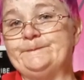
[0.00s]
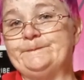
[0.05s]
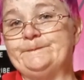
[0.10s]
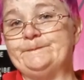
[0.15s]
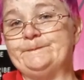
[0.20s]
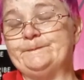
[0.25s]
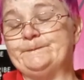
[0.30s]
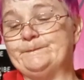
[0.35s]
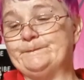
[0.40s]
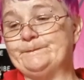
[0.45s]

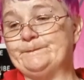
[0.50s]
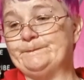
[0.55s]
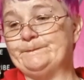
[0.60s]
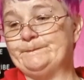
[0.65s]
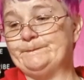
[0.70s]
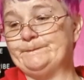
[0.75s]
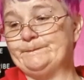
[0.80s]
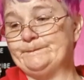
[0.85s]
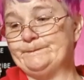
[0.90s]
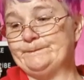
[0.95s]

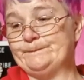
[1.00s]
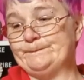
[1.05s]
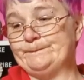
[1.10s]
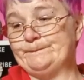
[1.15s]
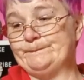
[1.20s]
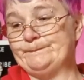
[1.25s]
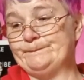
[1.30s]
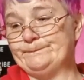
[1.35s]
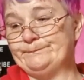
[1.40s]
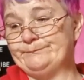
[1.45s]

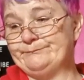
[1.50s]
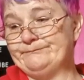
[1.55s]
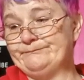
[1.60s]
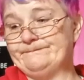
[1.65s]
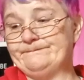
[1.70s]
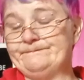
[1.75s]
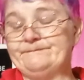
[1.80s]
(no one is talking)